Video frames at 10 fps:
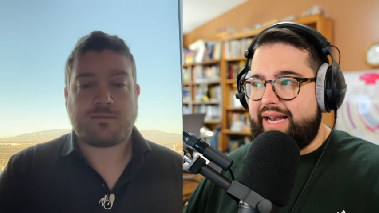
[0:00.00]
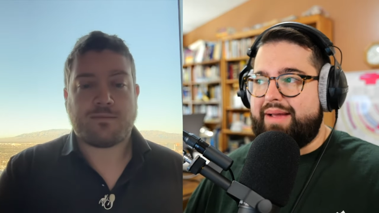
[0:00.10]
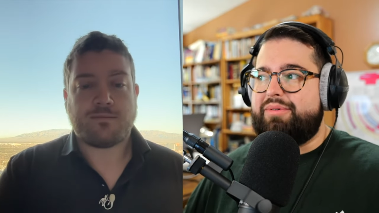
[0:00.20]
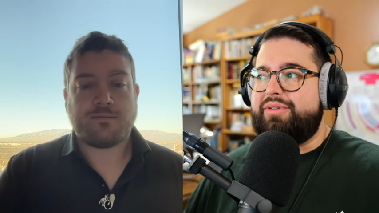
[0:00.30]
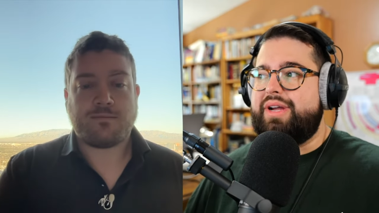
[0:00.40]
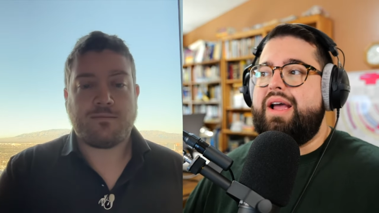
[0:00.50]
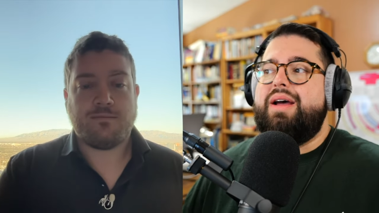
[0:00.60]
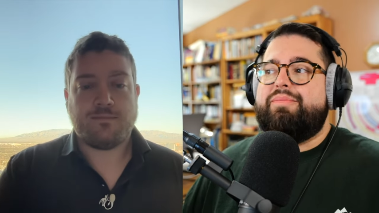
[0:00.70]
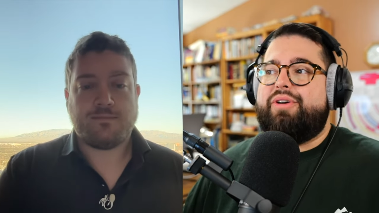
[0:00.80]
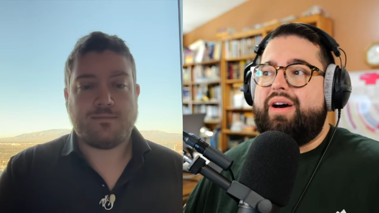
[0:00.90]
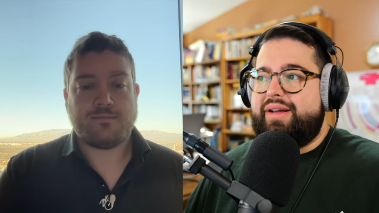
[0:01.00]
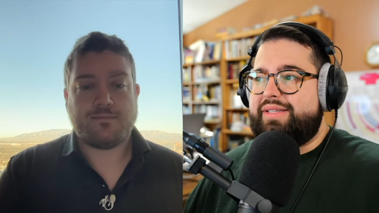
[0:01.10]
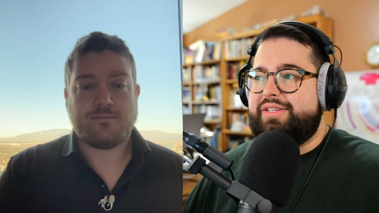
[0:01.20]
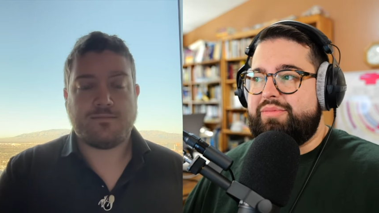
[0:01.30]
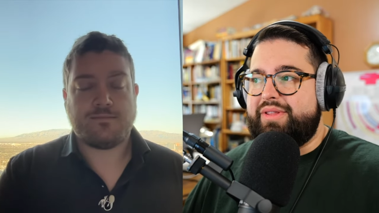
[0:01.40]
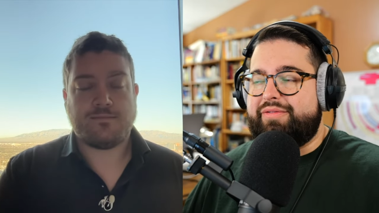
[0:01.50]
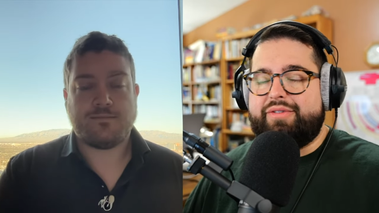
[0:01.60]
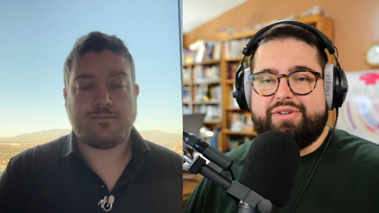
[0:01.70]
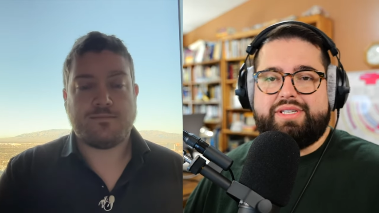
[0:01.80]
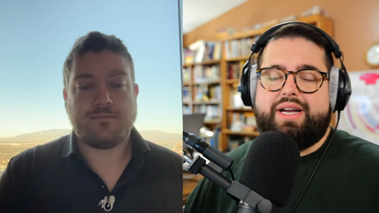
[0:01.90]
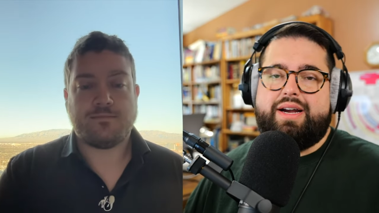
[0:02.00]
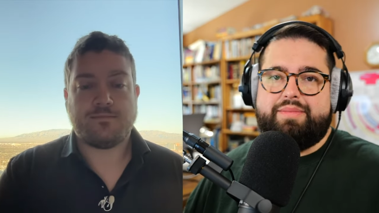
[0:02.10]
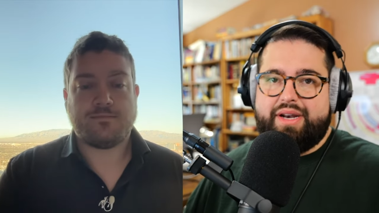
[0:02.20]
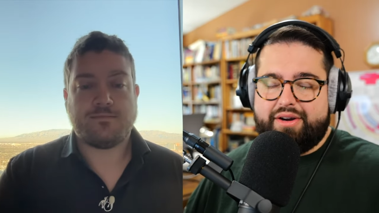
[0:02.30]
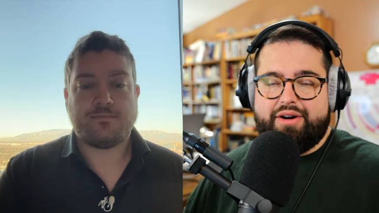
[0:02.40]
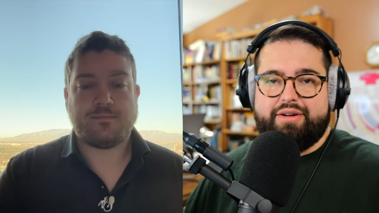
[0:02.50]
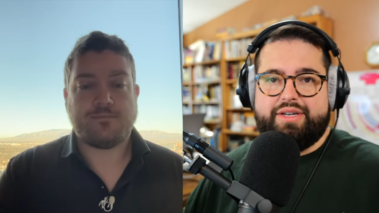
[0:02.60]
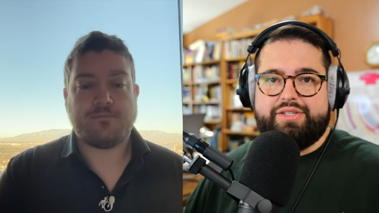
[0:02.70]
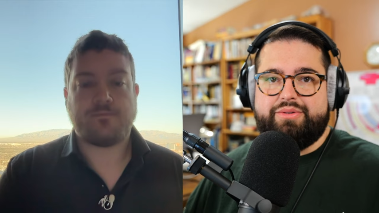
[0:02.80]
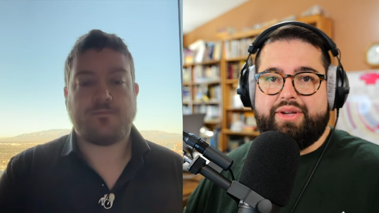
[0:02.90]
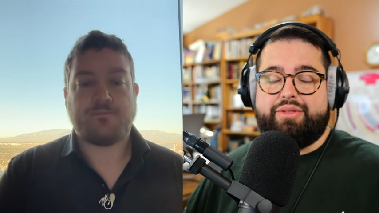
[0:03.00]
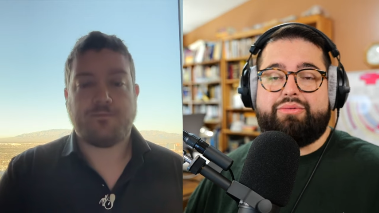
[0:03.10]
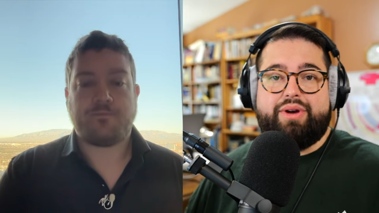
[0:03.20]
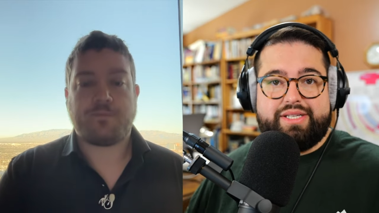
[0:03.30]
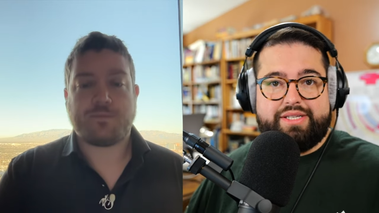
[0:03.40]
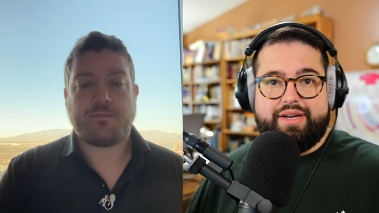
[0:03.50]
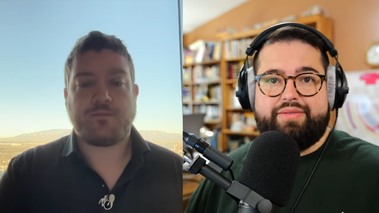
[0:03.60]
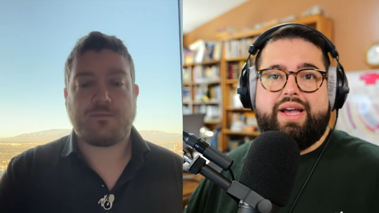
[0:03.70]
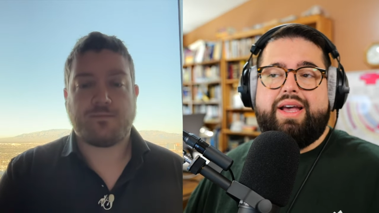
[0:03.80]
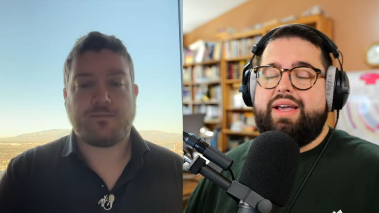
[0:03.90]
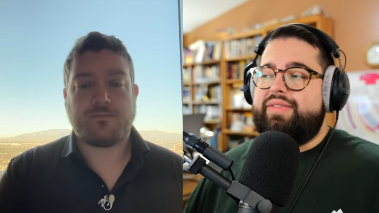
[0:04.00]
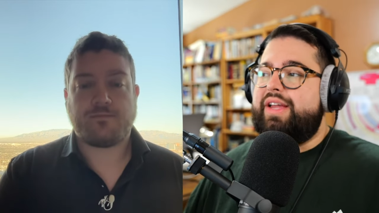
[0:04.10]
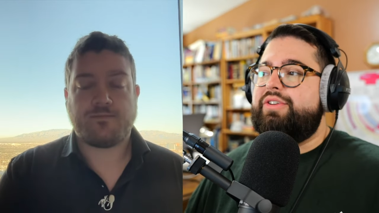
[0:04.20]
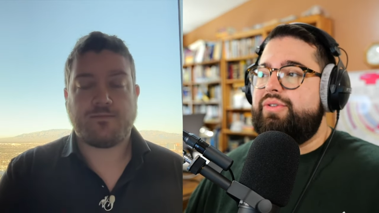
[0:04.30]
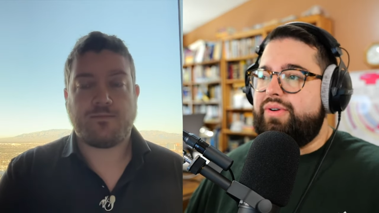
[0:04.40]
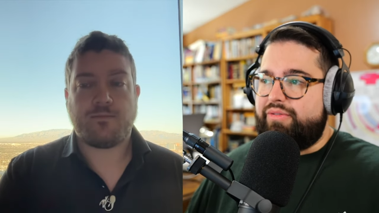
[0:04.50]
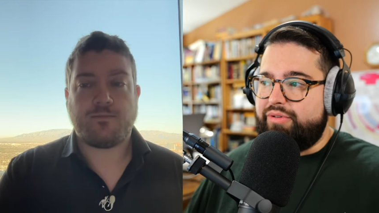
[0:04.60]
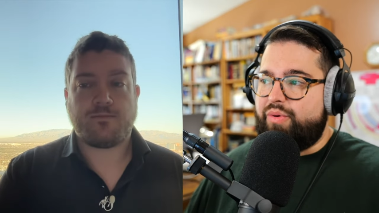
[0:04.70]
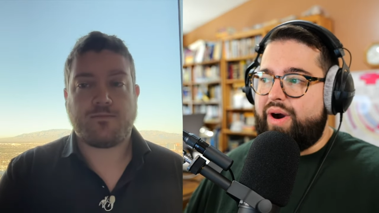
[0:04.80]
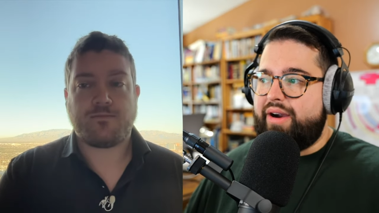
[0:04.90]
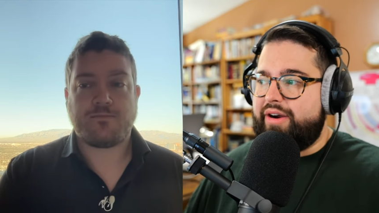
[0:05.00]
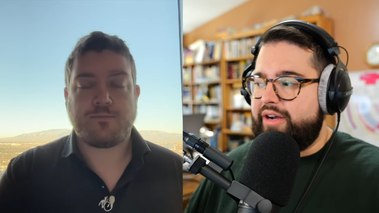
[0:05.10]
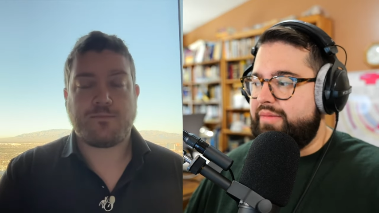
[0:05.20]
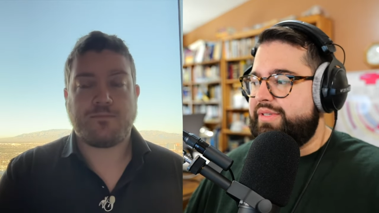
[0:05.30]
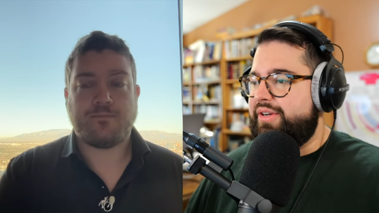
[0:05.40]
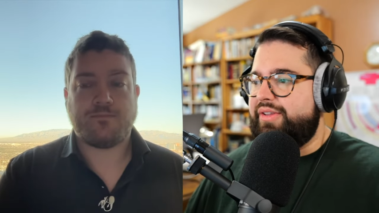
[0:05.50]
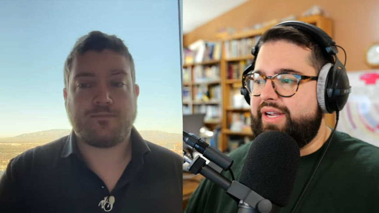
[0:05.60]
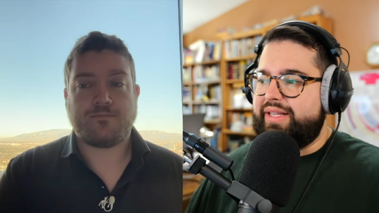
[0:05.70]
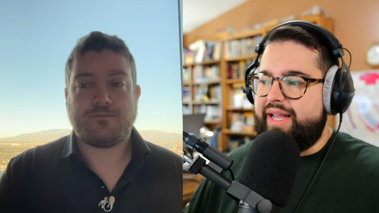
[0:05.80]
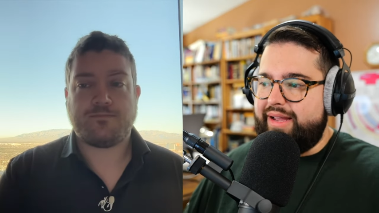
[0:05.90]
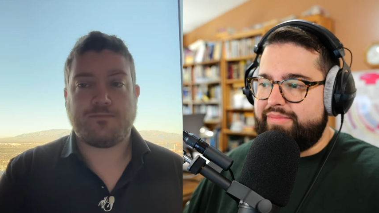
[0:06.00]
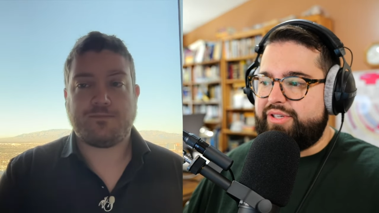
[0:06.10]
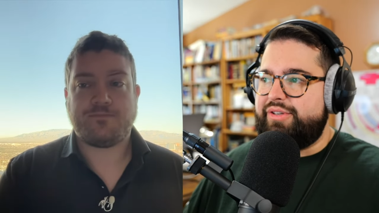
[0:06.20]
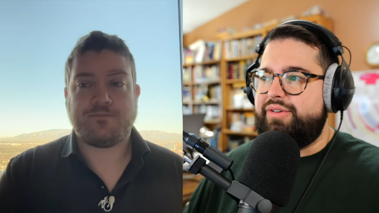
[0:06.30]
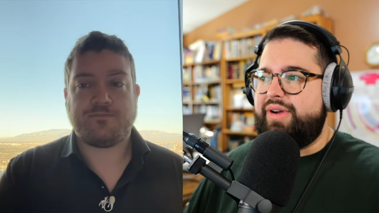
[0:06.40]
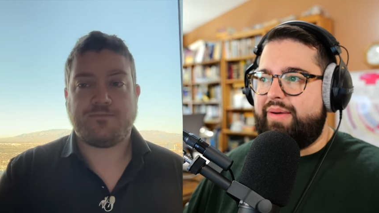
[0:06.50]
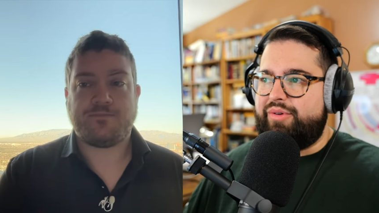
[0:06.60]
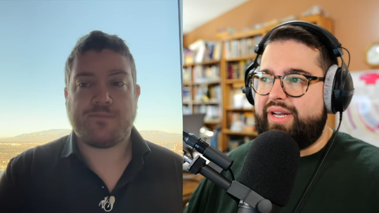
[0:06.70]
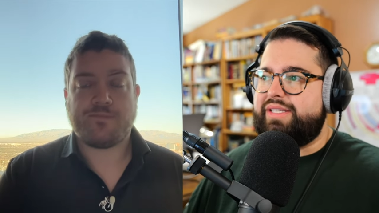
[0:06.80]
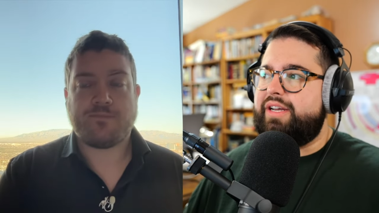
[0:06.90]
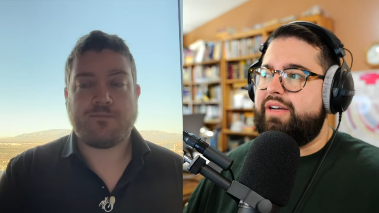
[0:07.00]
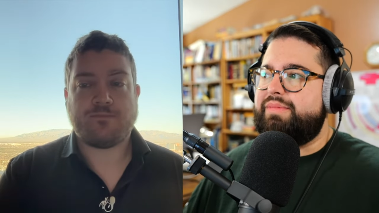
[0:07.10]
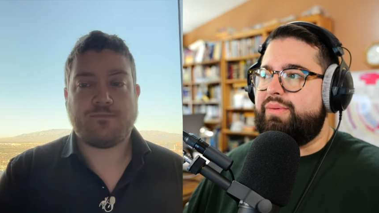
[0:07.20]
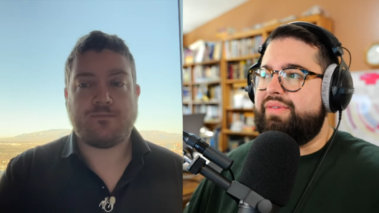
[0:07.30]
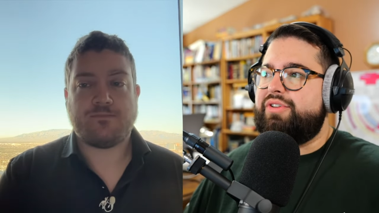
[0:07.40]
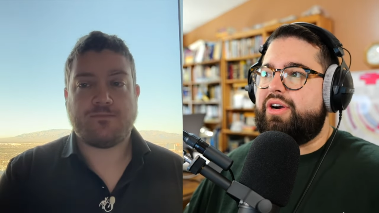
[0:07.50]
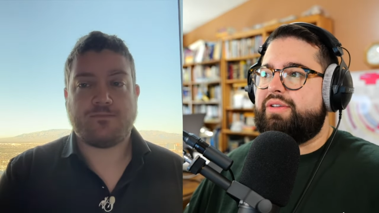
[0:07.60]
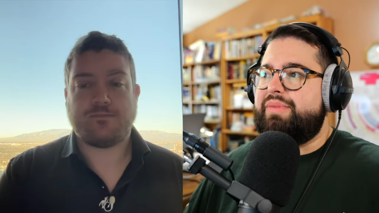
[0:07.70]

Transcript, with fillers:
Speaker 1: enabled products. This will be the first time that Aqara is doing thread stuff. They do require hubs. You know, you got the M2, M1S hubs that we've talked